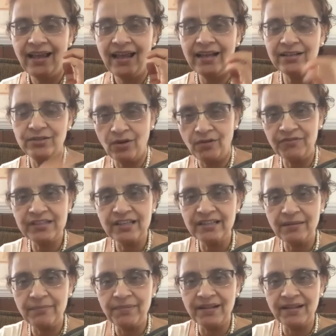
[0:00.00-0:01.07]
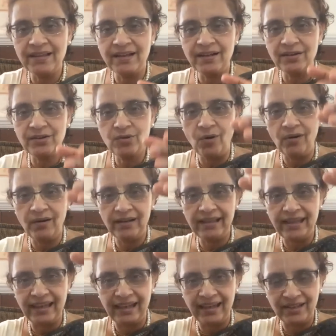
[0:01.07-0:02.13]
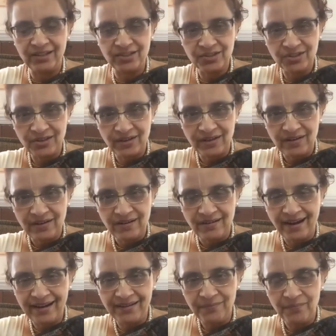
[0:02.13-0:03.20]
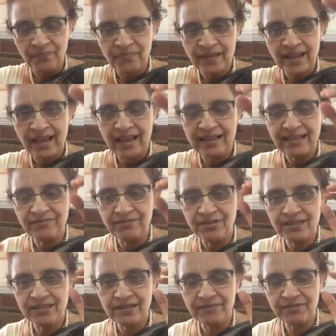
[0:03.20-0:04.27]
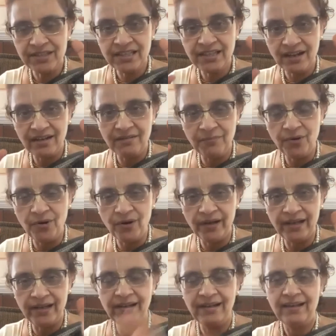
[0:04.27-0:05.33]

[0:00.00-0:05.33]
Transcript: And so obviously they build a tall cage, right? And then there was a young boy,